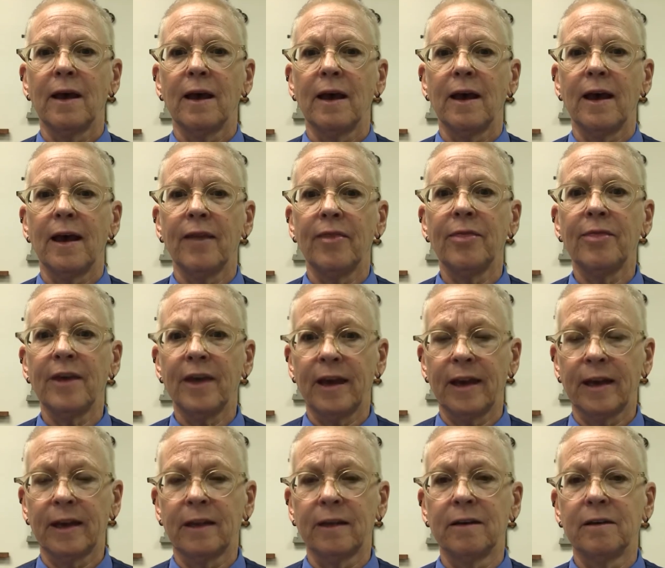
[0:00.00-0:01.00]
And
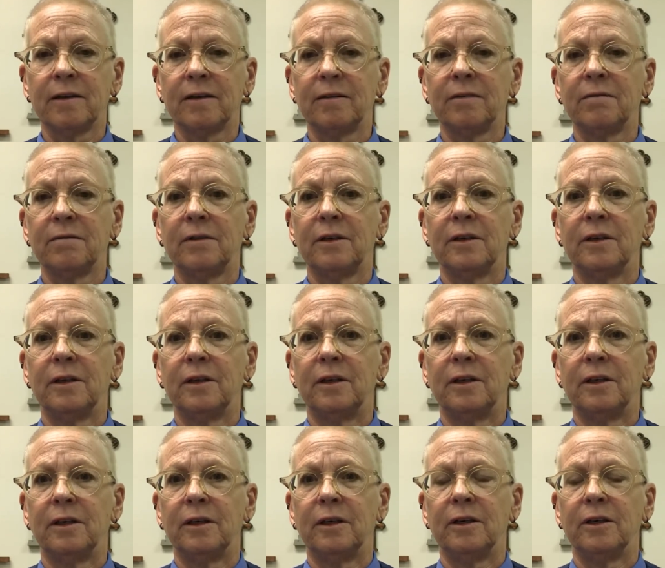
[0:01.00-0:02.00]
then
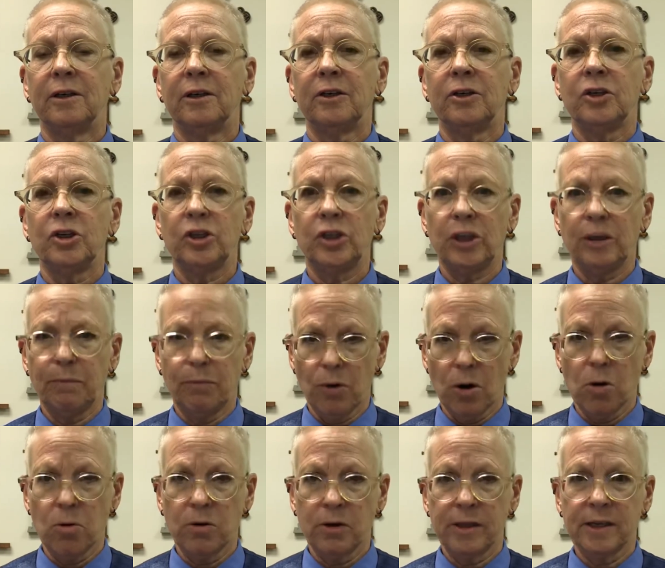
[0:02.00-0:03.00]
she
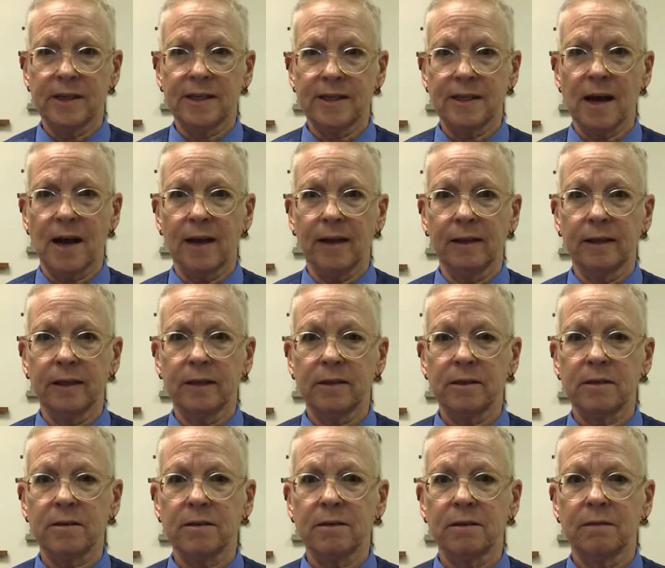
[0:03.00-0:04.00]
broke the
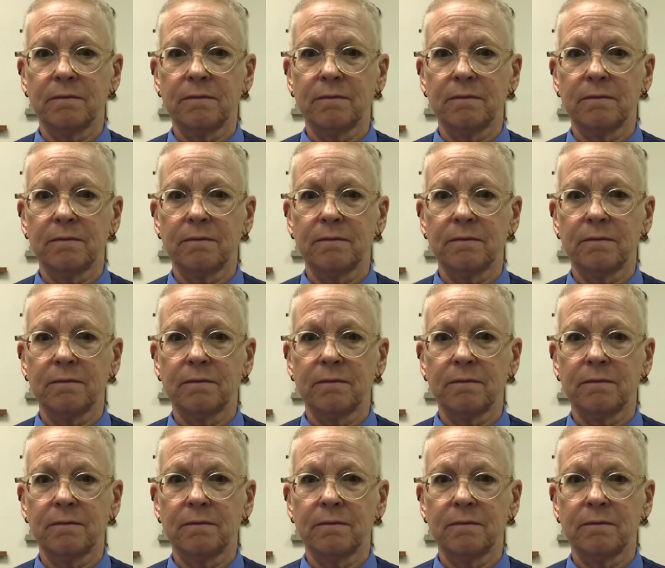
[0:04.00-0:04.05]
silence.